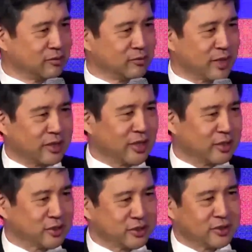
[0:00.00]

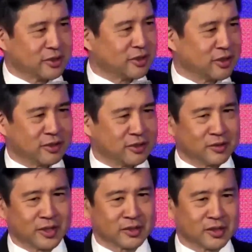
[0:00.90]
regulations and other
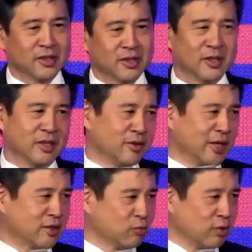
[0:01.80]
things,
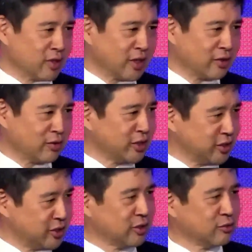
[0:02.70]
that's one thing you need to
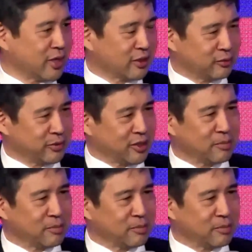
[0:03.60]
deal directly with them.